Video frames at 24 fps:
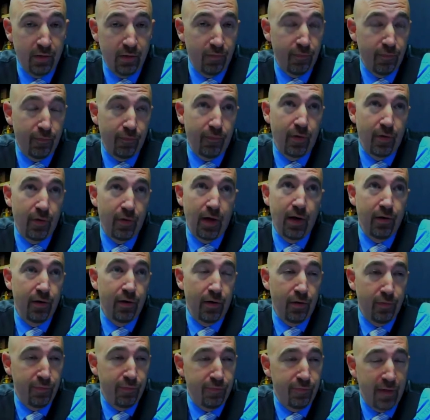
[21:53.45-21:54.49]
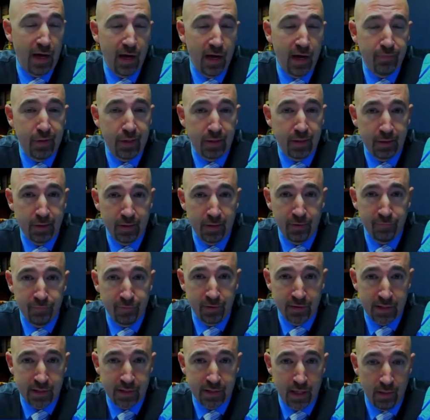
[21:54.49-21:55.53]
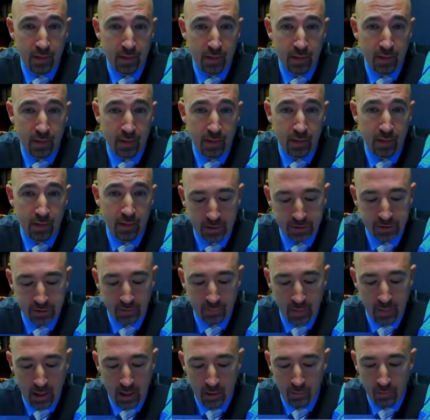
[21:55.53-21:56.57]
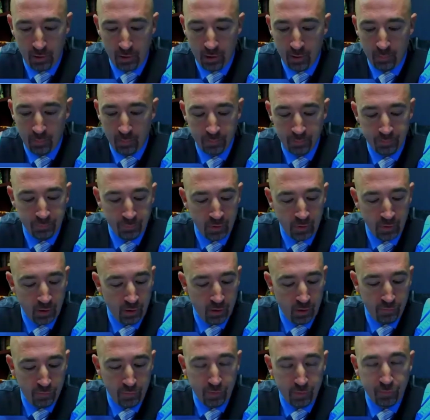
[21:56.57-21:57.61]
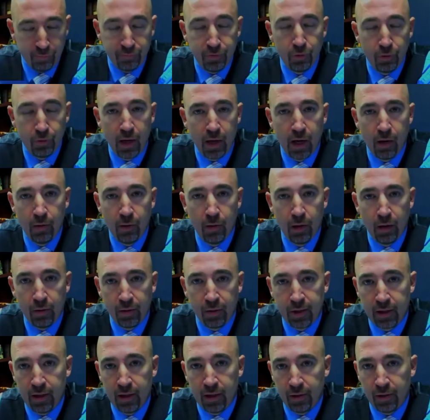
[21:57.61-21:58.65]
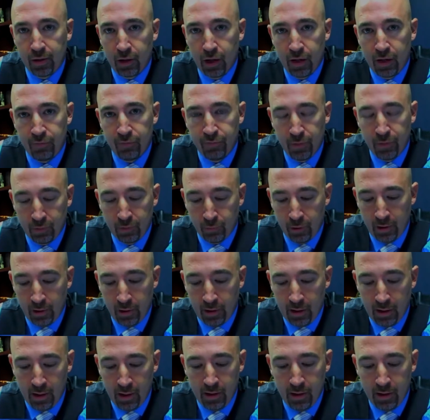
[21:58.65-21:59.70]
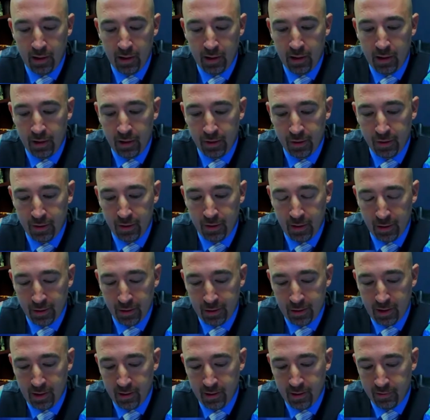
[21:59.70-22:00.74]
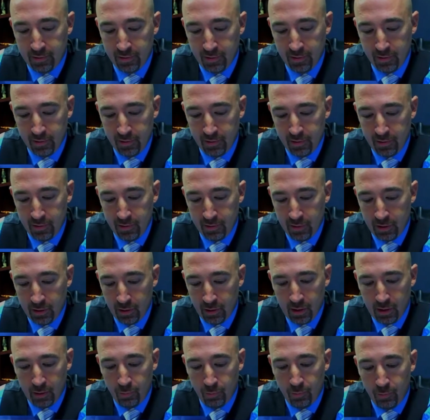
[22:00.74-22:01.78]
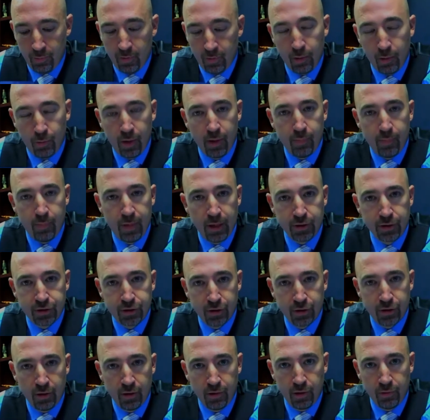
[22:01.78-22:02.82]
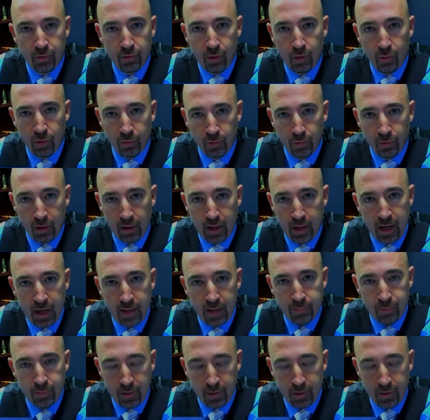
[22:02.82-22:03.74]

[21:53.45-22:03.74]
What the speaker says: I don't know, 5-6 different times. And I actually met with him for a few hours in his office one day. And I said, you know, I want to make sure you know what really happened